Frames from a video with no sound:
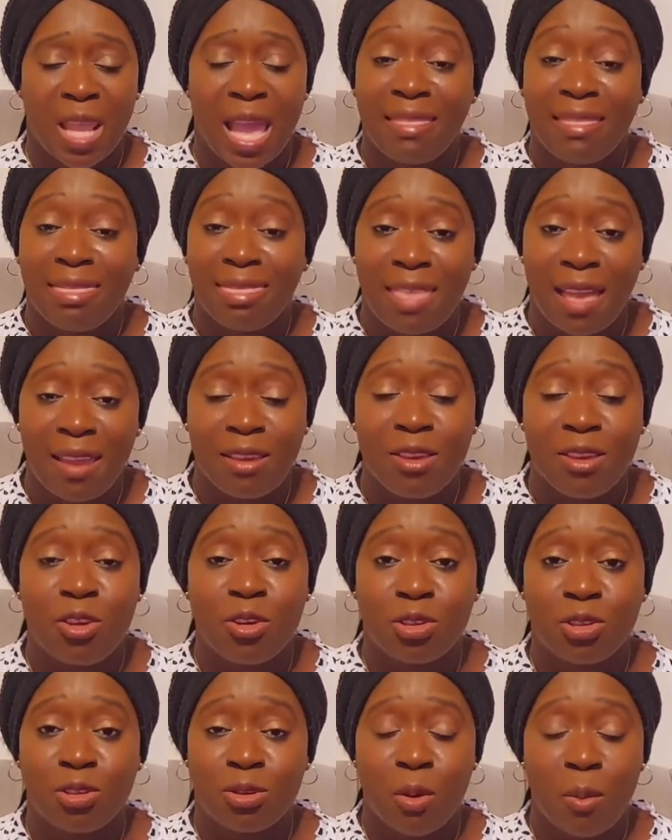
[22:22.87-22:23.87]
I thank
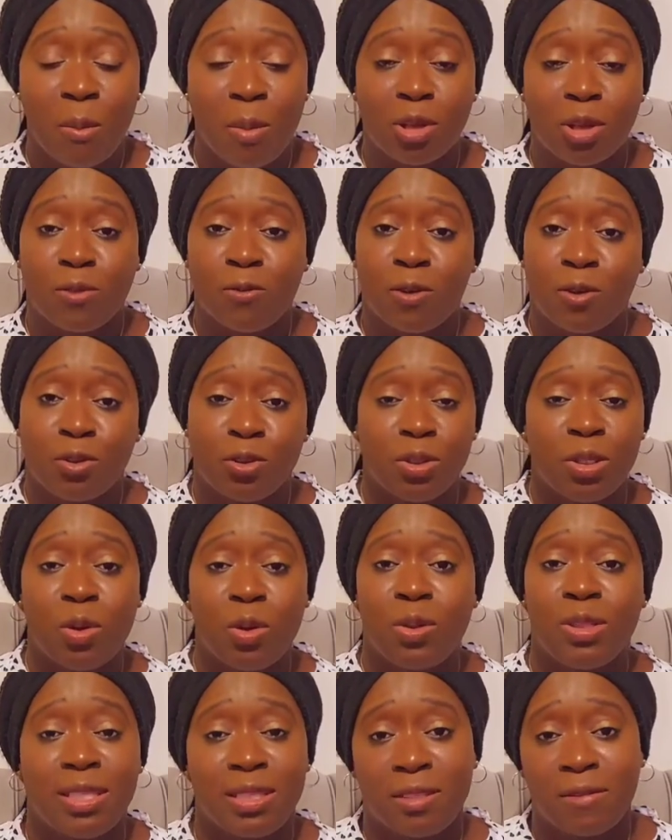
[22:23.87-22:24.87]
you so much for tuning
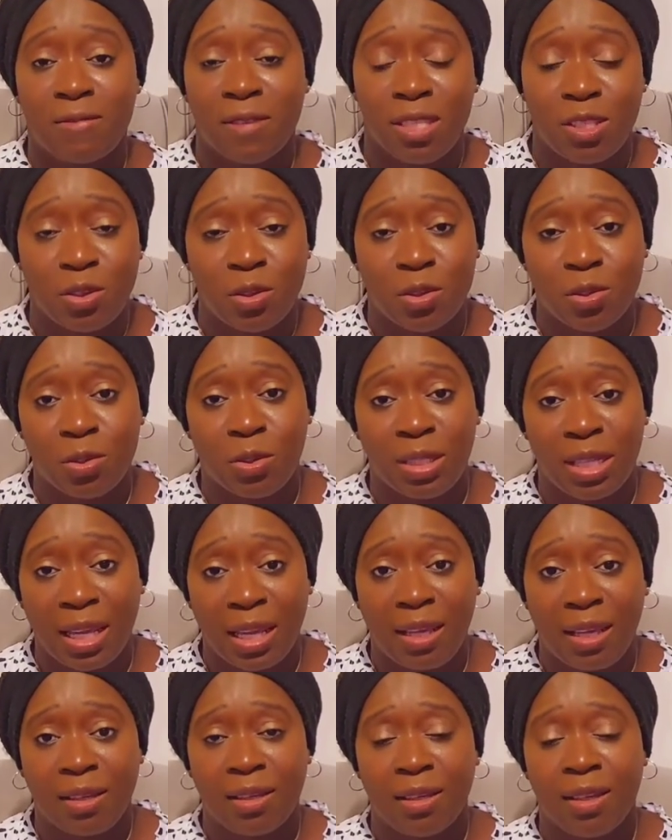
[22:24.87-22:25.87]
on this video
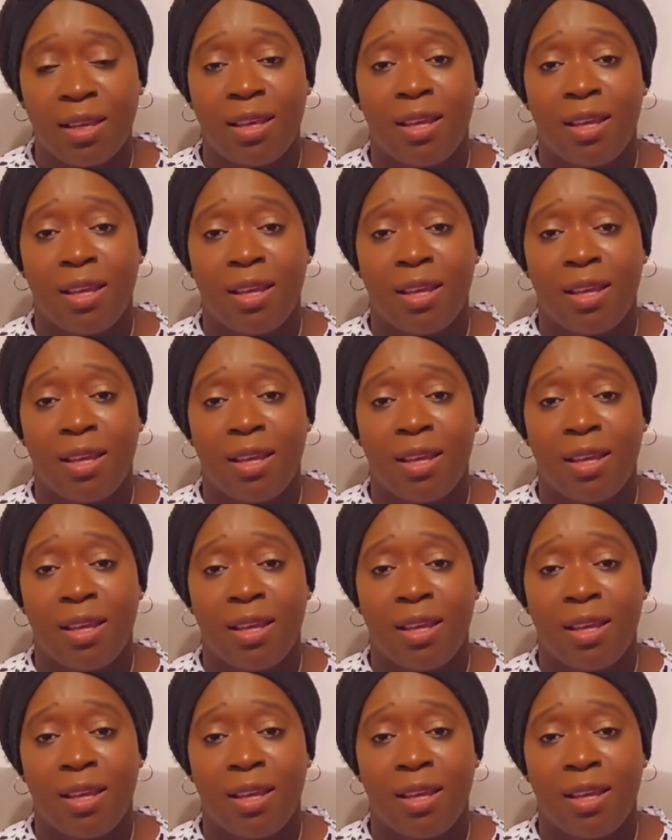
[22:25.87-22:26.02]
today.